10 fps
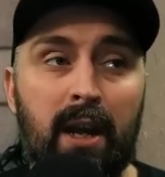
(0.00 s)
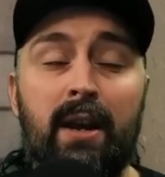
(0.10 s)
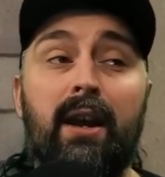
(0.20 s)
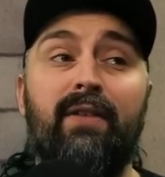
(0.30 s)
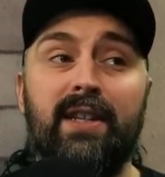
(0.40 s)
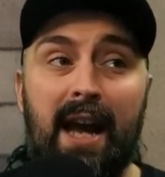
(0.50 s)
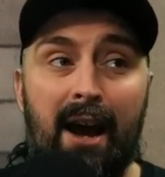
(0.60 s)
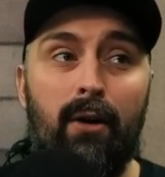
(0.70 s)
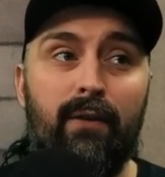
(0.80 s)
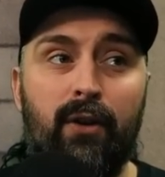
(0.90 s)
If he's
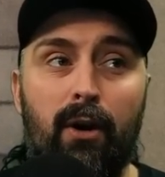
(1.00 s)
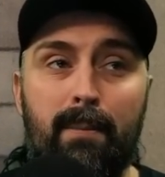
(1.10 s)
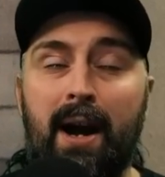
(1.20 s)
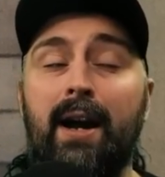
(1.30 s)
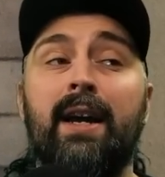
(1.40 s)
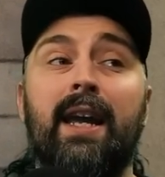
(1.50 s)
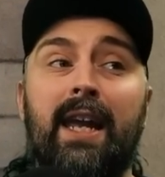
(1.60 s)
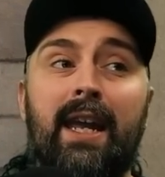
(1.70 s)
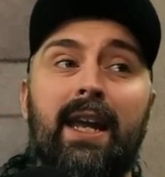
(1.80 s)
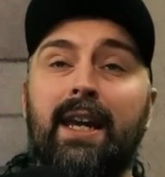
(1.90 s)
out of combat,
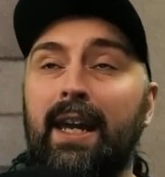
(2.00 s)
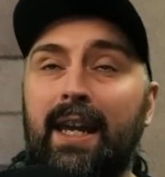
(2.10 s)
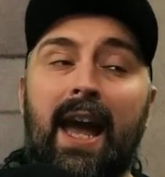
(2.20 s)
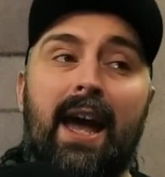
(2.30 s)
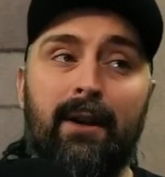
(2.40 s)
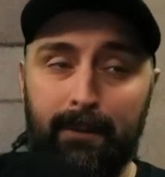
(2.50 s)
he can get